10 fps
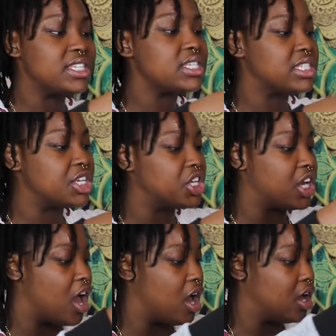This is such
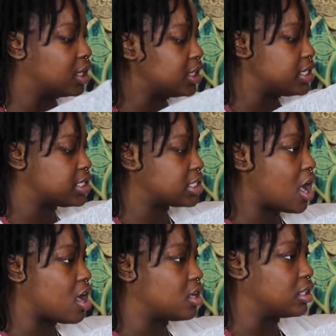an ugly
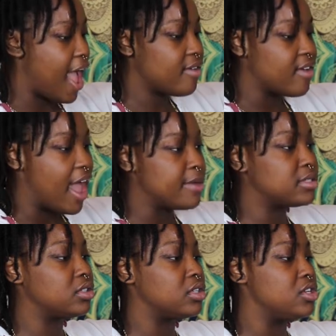skirt. I have
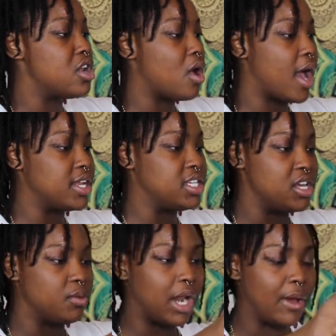absolutely no
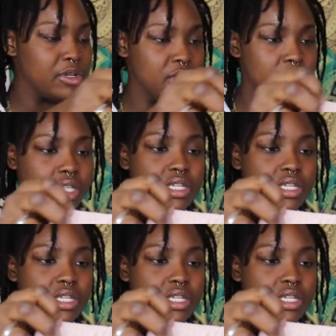idea what I would do with